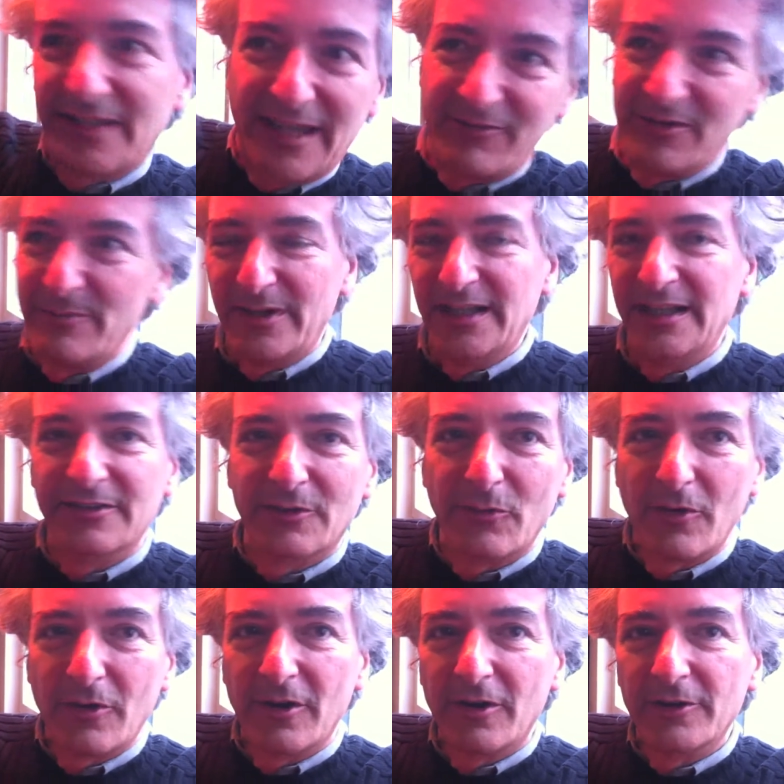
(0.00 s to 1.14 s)
to everybody in the
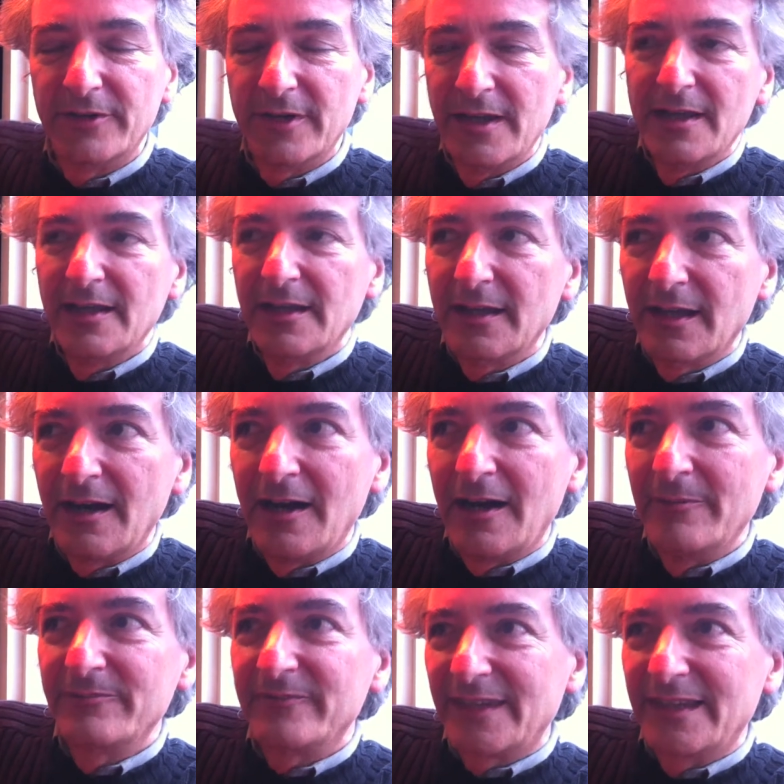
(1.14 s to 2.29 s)
world,
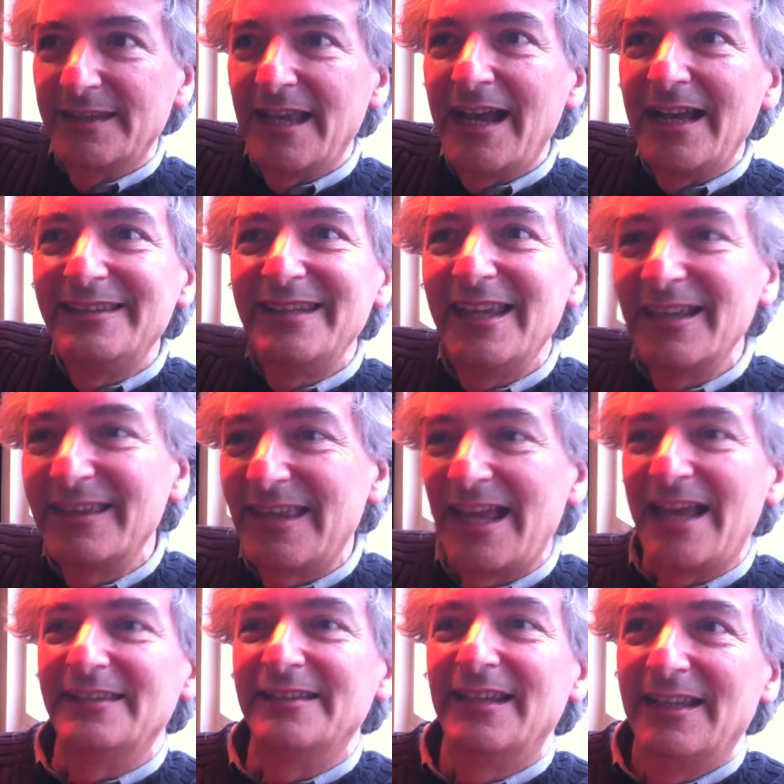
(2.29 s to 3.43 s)
the idea
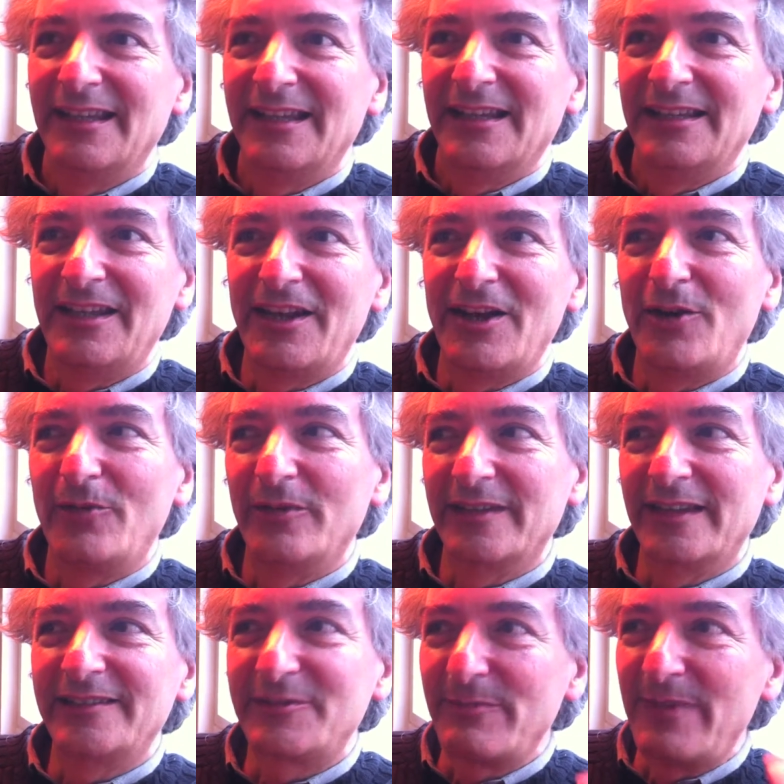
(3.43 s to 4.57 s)
that
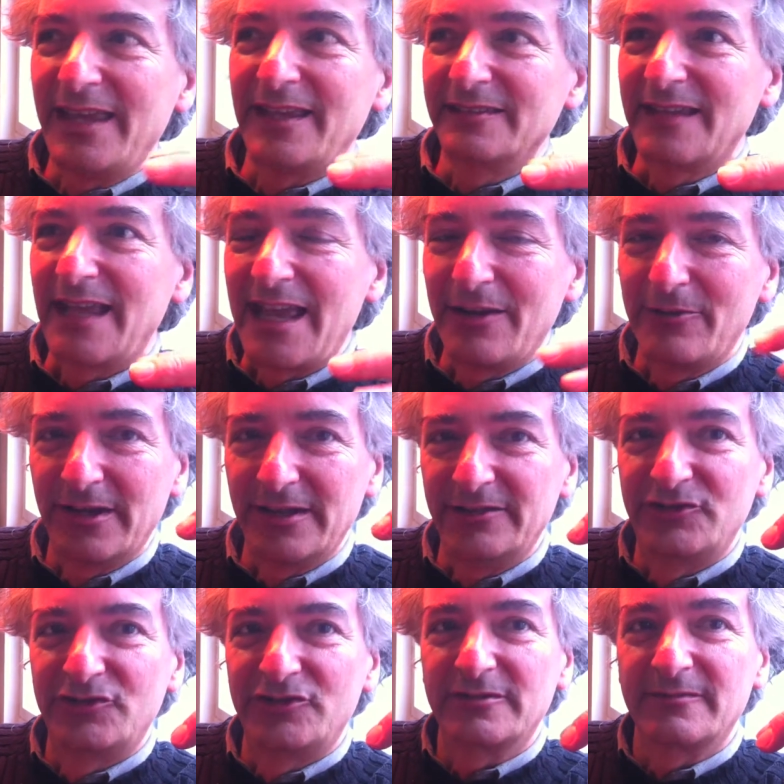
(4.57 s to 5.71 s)
let's make a language
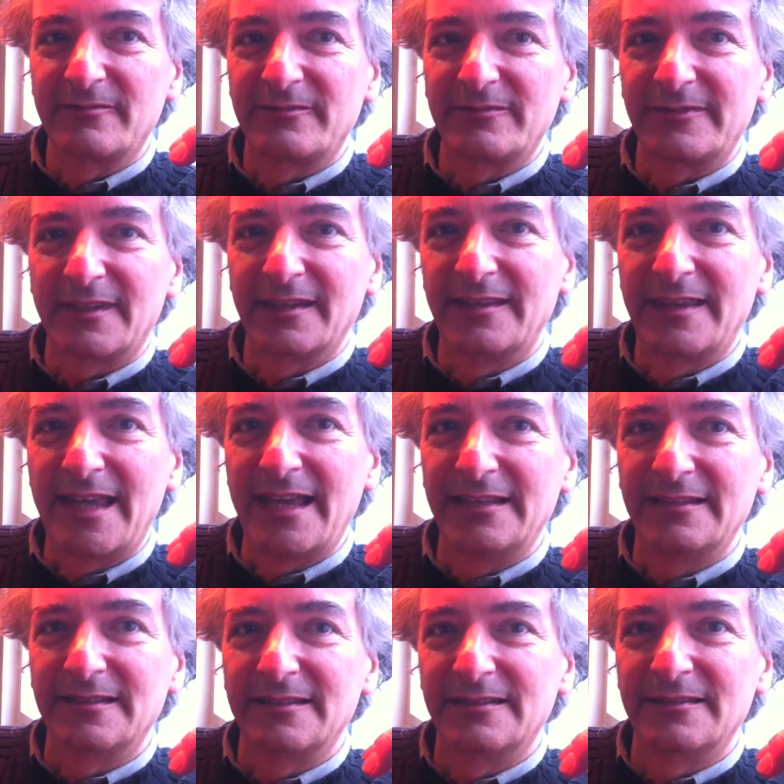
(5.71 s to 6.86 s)

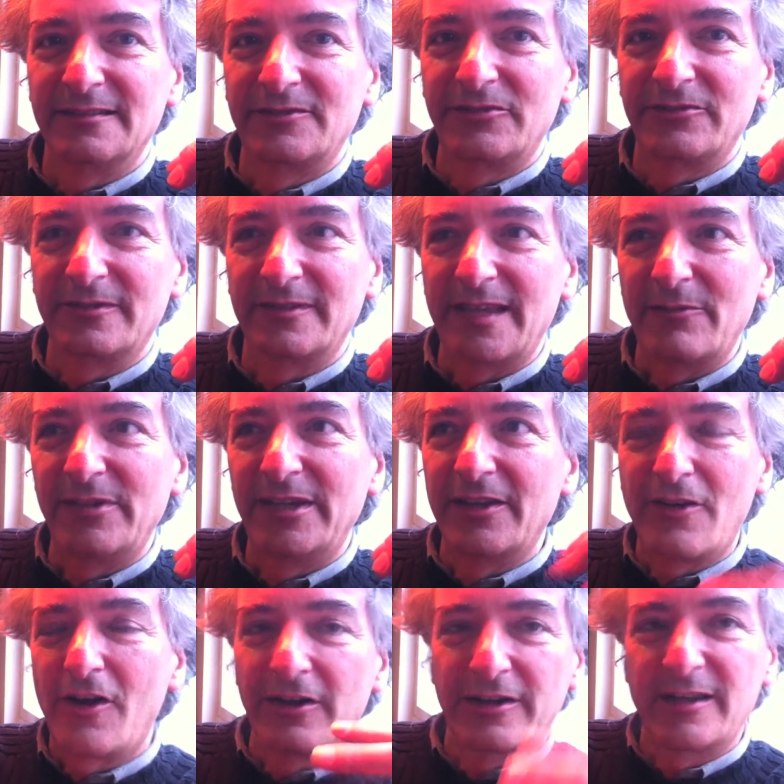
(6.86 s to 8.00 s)
that we
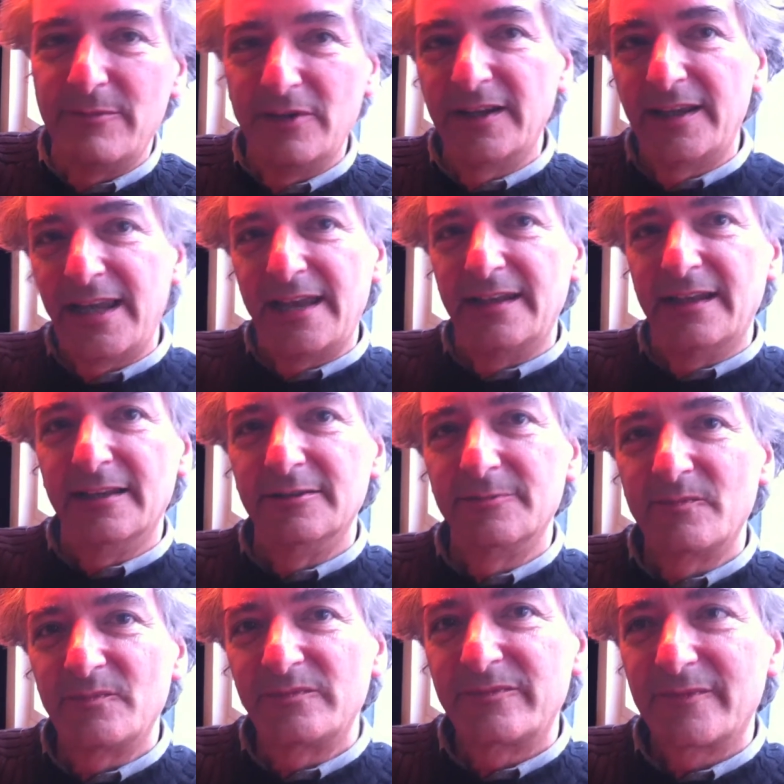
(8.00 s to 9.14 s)
can all communicate in,
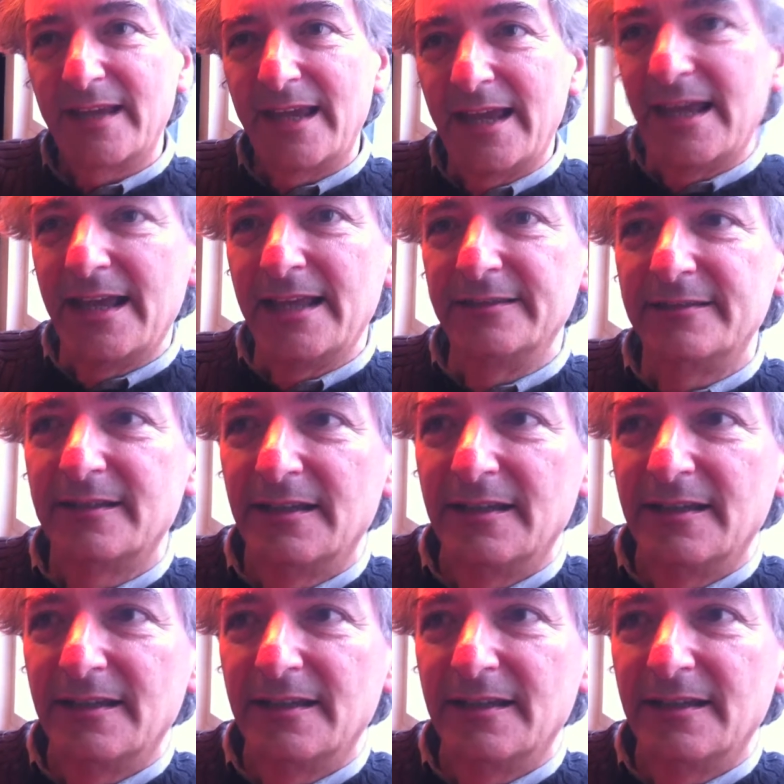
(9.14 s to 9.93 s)
and